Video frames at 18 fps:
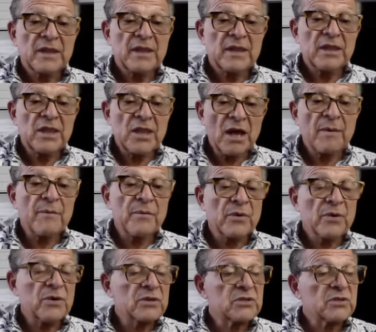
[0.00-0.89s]

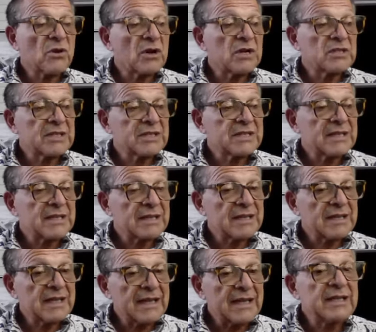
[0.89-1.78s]
numbers are
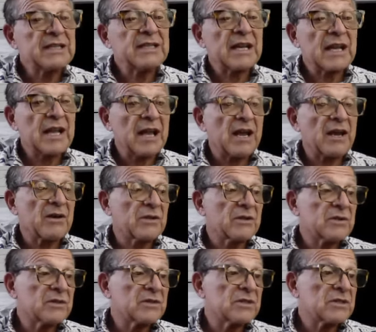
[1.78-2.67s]
just
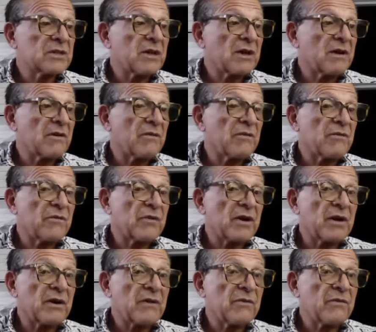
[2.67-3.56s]
indicators of
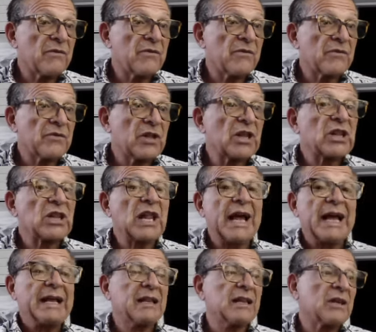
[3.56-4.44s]
the
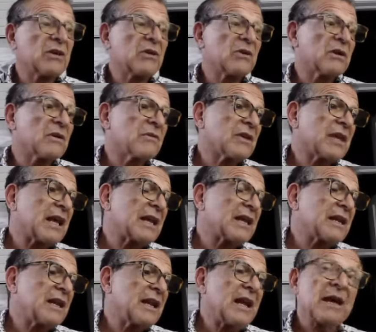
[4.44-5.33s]
likelihood of
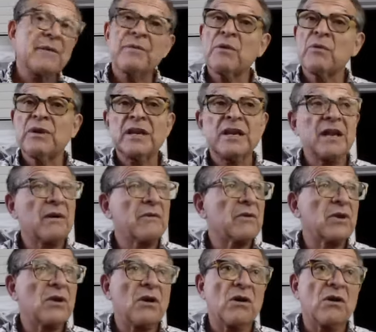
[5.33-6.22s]
getting an egg, but we
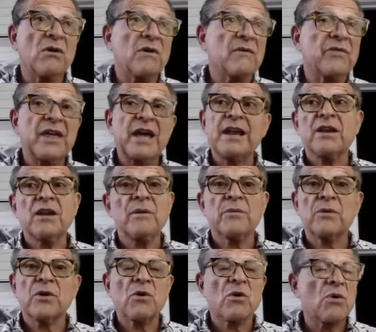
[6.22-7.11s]
never know if that
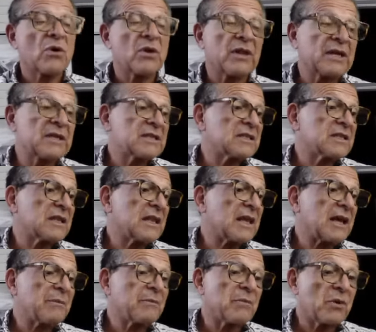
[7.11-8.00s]
number correlates to
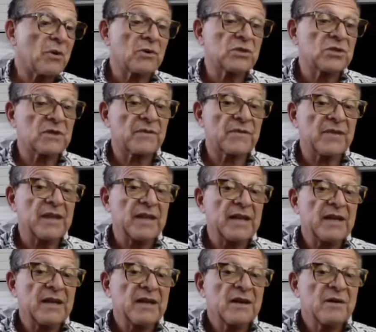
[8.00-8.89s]
that person.
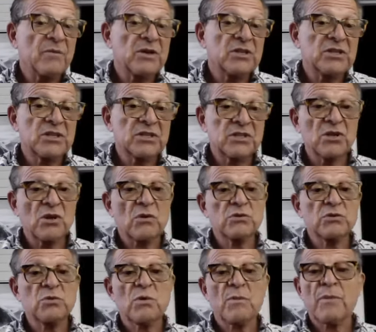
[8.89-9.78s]
We just
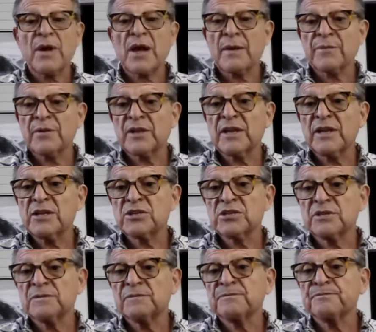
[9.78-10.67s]
know to a
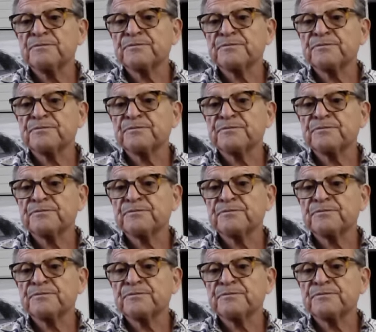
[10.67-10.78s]
population.